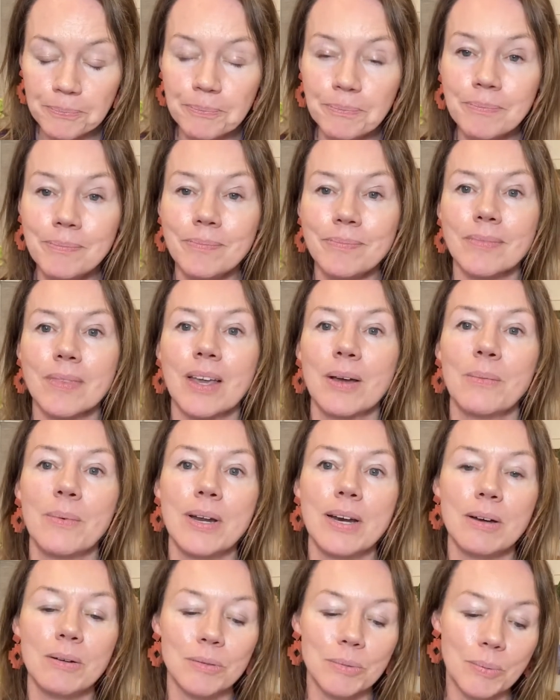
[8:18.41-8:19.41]

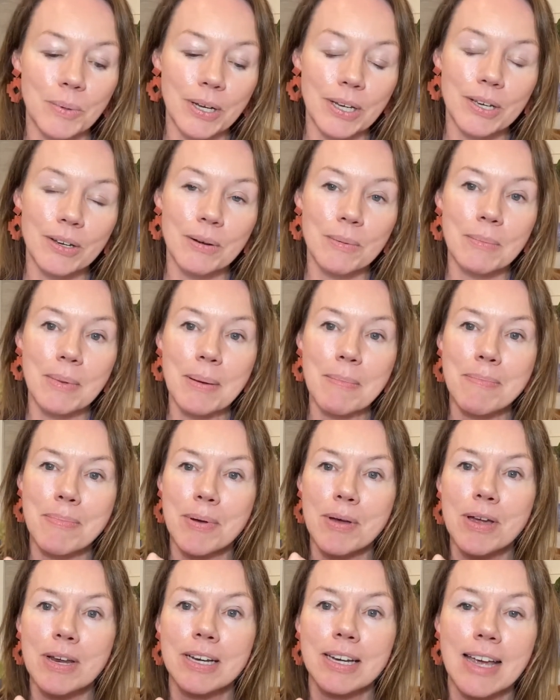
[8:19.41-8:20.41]
When I was working on my
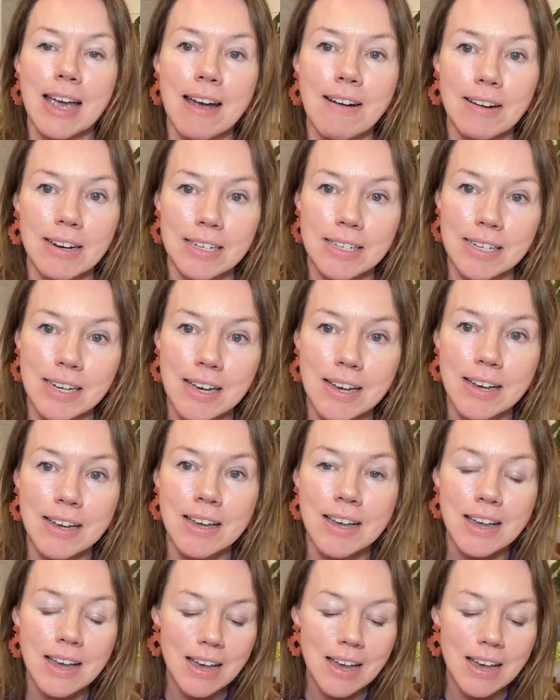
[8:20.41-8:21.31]
bird character,